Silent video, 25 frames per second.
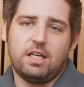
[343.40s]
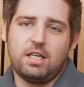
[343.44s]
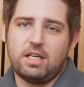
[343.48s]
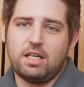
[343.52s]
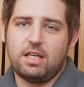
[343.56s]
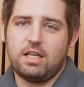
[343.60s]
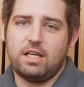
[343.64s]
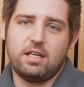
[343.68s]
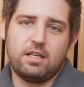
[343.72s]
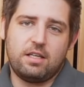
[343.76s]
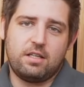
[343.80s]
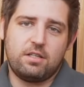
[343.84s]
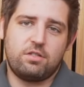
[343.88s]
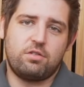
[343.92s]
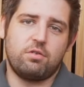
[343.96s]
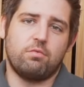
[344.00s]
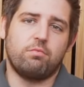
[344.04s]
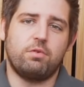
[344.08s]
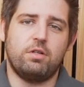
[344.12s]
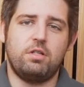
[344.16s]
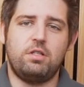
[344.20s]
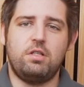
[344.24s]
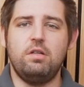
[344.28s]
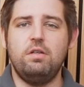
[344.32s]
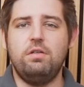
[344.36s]
is
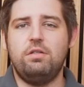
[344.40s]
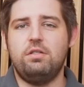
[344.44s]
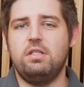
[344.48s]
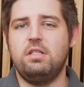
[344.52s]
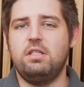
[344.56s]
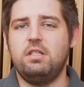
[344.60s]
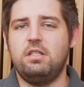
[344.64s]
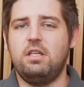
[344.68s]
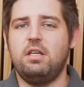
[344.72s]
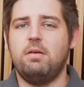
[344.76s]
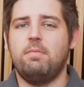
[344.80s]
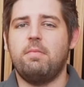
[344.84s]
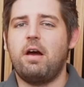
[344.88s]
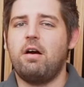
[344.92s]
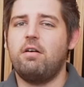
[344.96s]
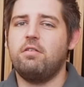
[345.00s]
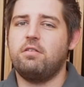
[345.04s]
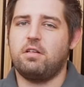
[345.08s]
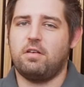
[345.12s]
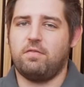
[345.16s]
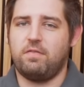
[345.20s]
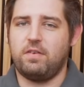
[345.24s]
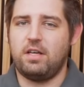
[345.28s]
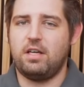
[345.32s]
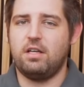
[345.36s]
reducing the amount
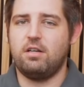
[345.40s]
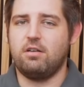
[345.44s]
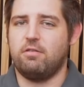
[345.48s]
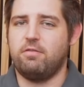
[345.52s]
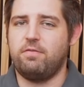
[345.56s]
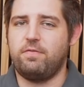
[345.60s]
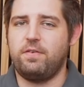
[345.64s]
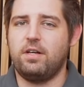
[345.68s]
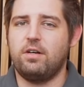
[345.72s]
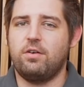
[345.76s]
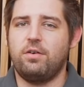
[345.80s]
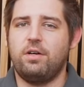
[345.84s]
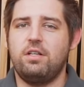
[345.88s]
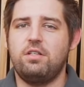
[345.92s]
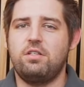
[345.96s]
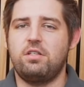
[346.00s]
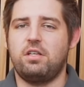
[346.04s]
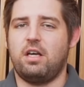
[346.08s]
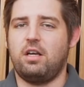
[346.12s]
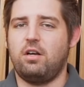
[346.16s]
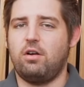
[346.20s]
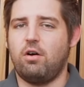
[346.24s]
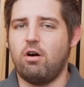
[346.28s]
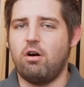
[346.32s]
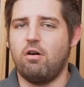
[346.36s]
of interference
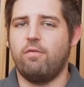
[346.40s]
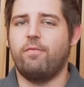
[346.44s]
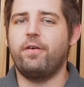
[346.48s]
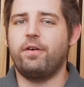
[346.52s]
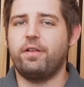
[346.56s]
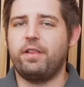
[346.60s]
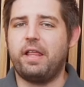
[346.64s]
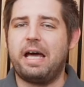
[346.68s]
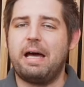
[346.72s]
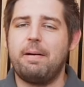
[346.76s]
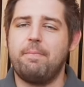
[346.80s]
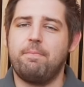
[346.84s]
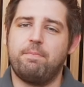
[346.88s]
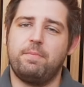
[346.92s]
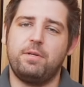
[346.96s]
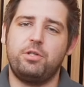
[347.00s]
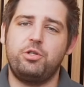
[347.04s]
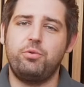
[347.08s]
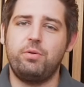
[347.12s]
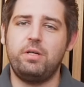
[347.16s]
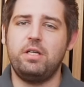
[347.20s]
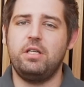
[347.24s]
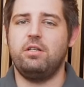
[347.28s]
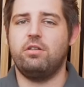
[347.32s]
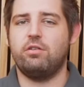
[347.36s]
and overlap
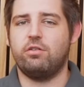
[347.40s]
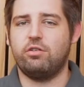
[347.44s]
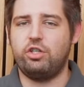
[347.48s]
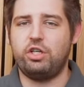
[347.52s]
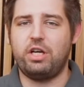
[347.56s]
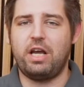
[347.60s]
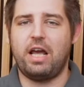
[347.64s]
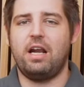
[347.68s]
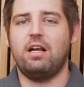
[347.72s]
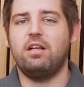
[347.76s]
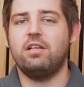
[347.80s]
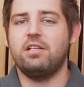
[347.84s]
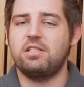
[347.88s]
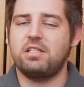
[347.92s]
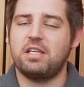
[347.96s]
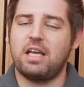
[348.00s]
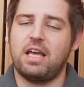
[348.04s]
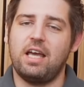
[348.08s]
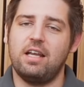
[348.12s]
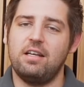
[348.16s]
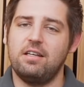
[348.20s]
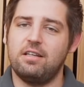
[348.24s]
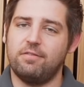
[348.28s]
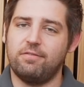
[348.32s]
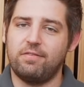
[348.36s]
between your channels
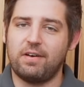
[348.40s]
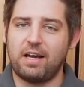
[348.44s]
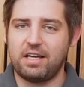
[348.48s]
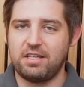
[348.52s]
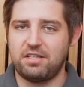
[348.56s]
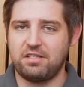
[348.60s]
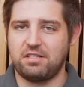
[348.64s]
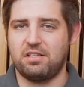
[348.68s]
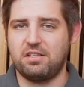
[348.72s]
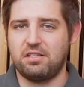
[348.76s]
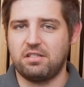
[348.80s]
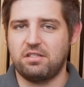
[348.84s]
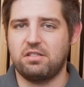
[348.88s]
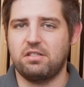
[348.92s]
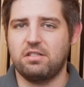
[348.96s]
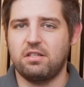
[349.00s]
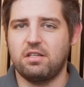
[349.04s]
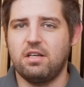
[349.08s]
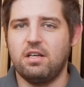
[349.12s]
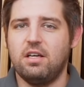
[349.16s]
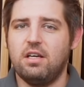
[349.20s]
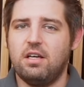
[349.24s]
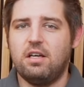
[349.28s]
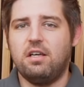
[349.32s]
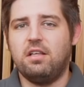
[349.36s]
and devices.
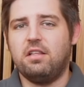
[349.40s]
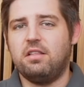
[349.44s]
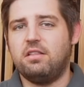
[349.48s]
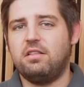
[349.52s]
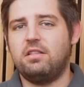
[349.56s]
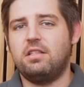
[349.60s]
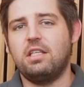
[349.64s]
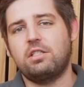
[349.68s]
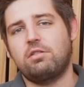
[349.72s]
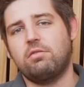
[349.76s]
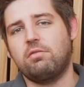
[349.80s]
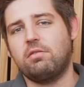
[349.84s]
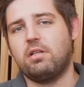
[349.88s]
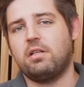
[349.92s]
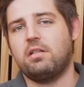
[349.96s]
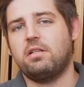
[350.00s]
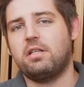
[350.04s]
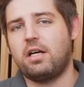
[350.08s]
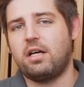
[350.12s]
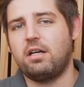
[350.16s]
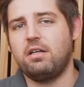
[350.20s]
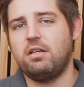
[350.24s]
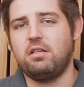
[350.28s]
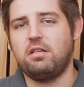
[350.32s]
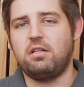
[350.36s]
This will
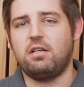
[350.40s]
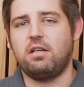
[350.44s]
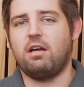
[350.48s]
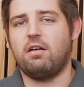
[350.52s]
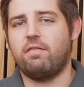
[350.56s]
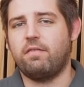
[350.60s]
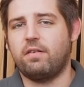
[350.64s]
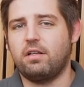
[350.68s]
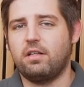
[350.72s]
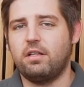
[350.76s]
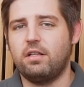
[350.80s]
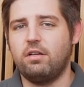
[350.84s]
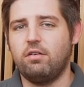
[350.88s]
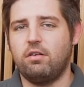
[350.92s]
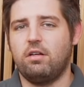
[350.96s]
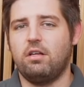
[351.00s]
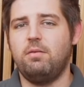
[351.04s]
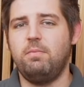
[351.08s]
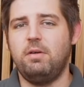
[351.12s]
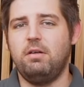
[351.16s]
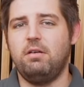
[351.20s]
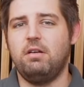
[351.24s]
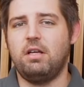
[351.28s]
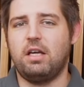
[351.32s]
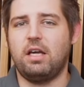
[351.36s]
allow you to have clear
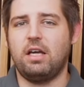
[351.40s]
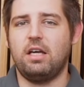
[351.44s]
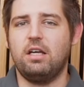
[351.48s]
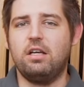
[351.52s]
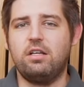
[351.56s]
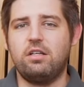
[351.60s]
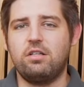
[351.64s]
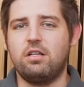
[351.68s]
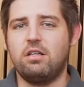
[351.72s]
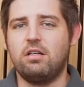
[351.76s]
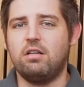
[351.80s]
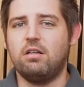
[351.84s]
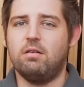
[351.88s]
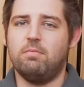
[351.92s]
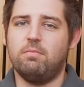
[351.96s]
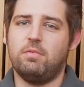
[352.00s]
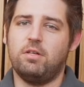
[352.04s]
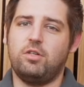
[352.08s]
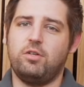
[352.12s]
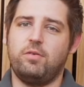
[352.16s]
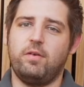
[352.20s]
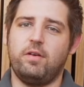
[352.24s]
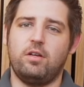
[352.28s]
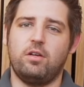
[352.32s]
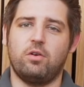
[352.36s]
communication
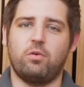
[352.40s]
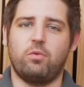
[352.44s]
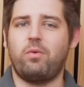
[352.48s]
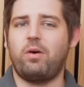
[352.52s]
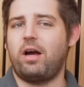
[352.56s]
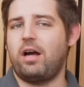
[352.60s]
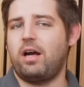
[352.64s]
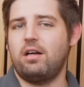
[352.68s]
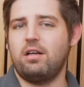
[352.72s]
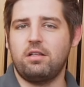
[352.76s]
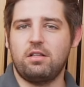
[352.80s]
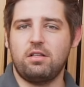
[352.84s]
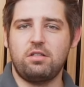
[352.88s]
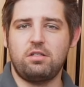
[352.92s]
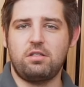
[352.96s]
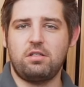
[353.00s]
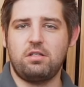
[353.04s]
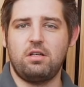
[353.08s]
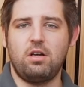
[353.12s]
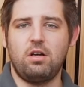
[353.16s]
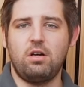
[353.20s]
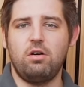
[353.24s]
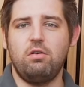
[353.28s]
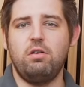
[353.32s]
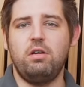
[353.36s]
between your wireless
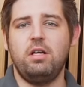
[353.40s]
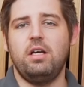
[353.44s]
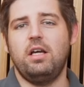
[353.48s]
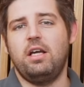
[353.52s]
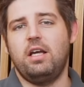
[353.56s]
node